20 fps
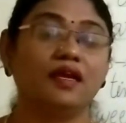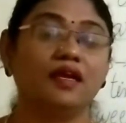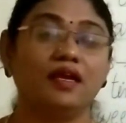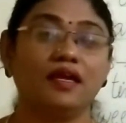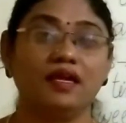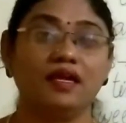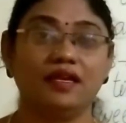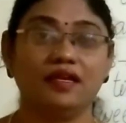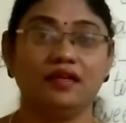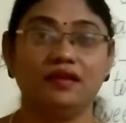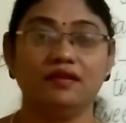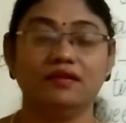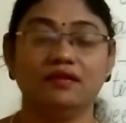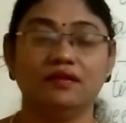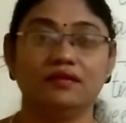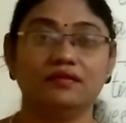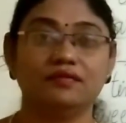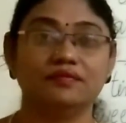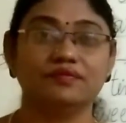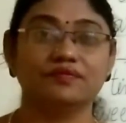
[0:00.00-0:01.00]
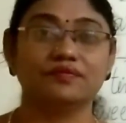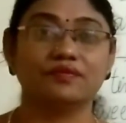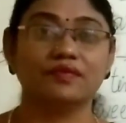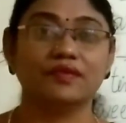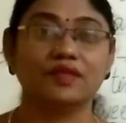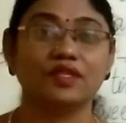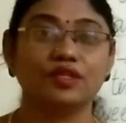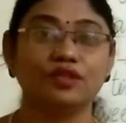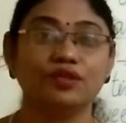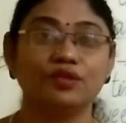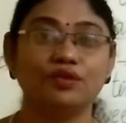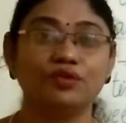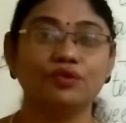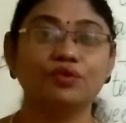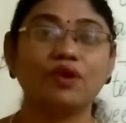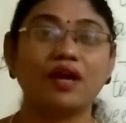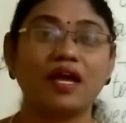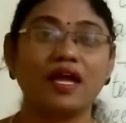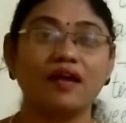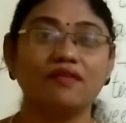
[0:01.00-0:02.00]
and
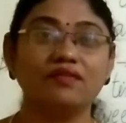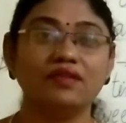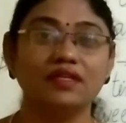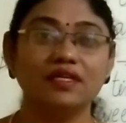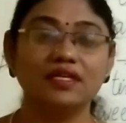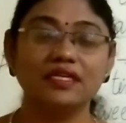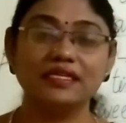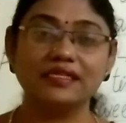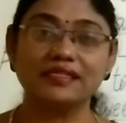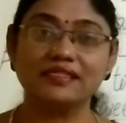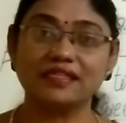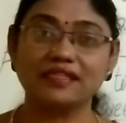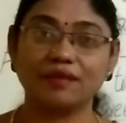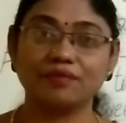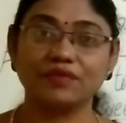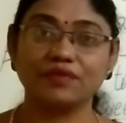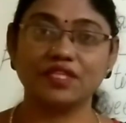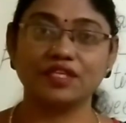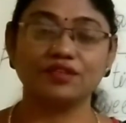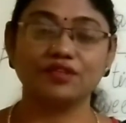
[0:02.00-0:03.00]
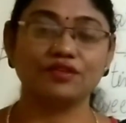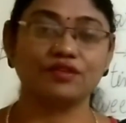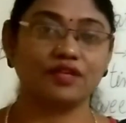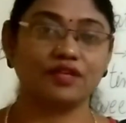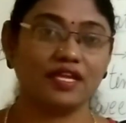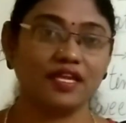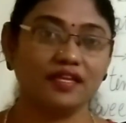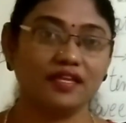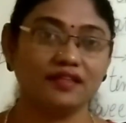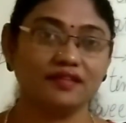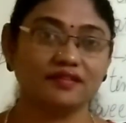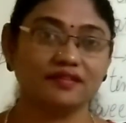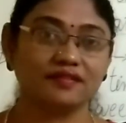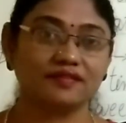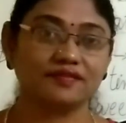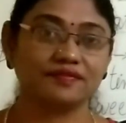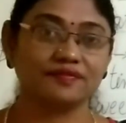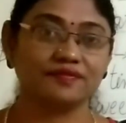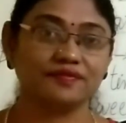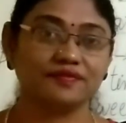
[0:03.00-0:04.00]
you have learned something today.
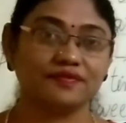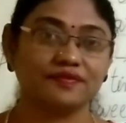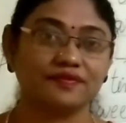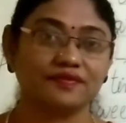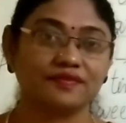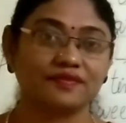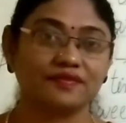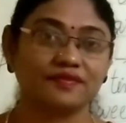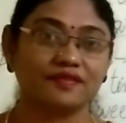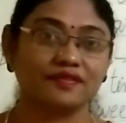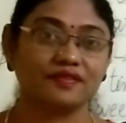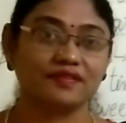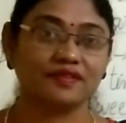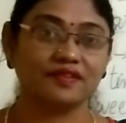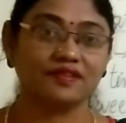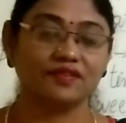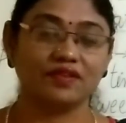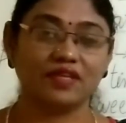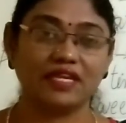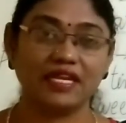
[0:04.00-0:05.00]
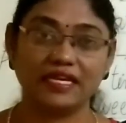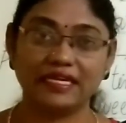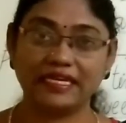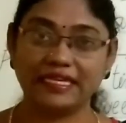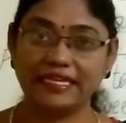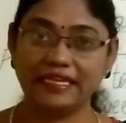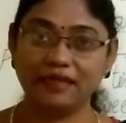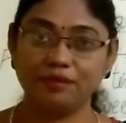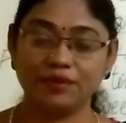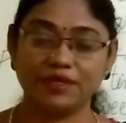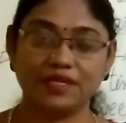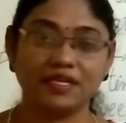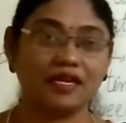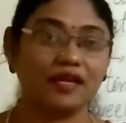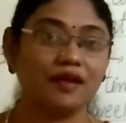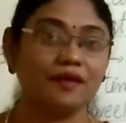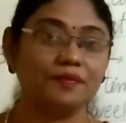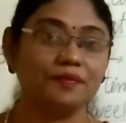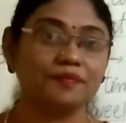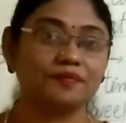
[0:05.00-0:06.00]
Okay, and keep it
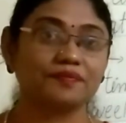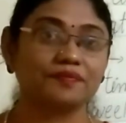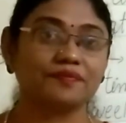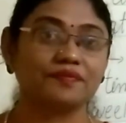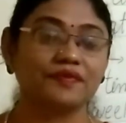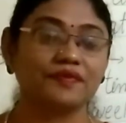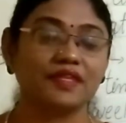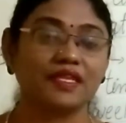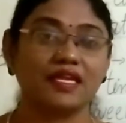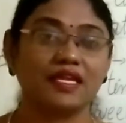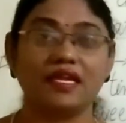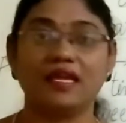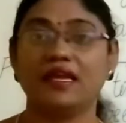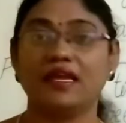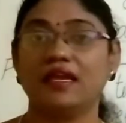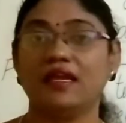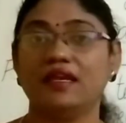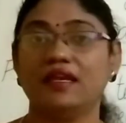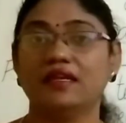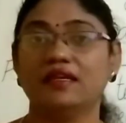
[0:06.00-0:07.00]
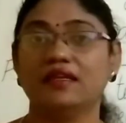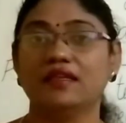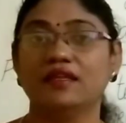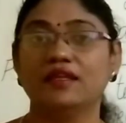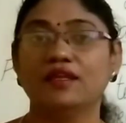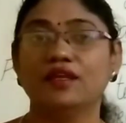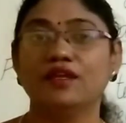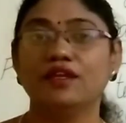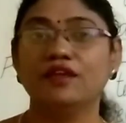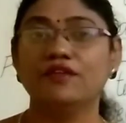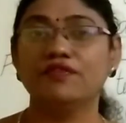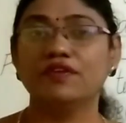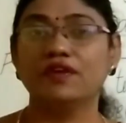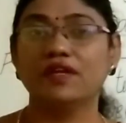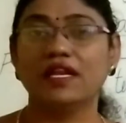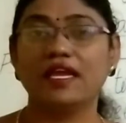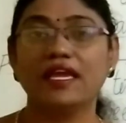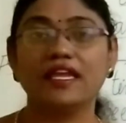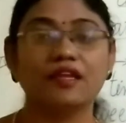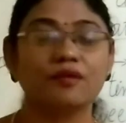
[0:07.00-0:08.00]
up. And if you
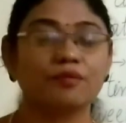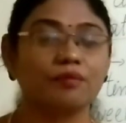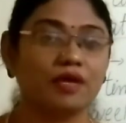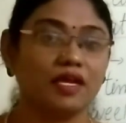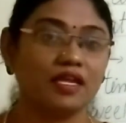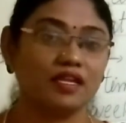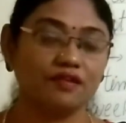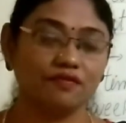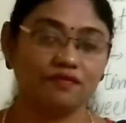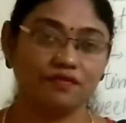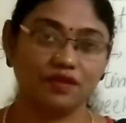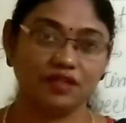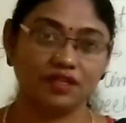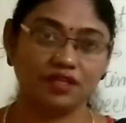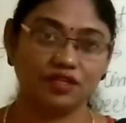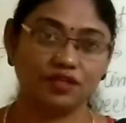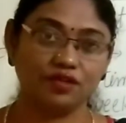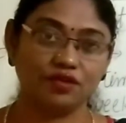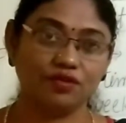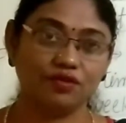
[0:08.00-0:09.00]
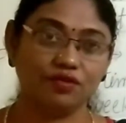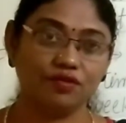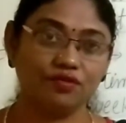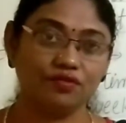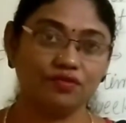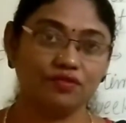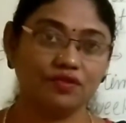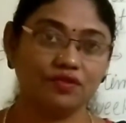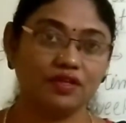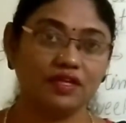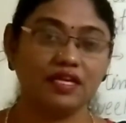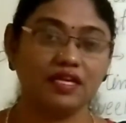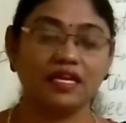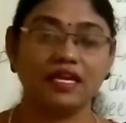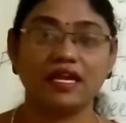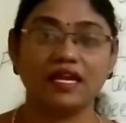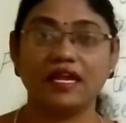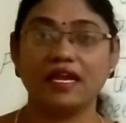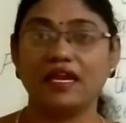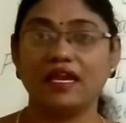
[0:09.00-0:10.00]
like my video,
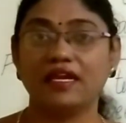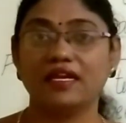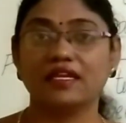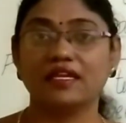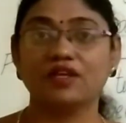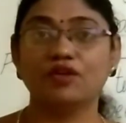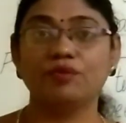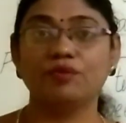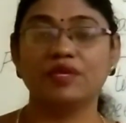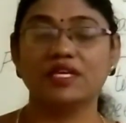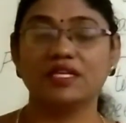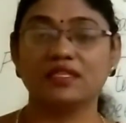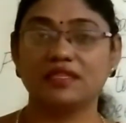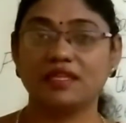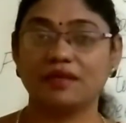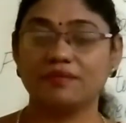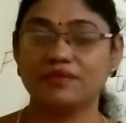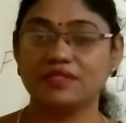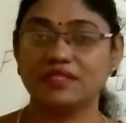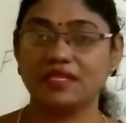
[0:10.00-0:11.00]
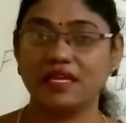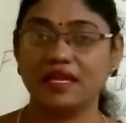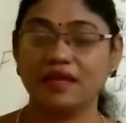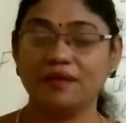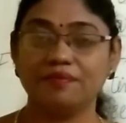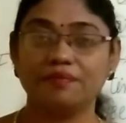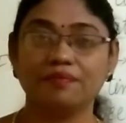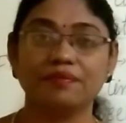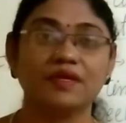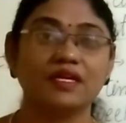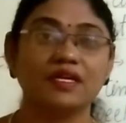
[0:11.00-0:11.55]
and give me a thumbs up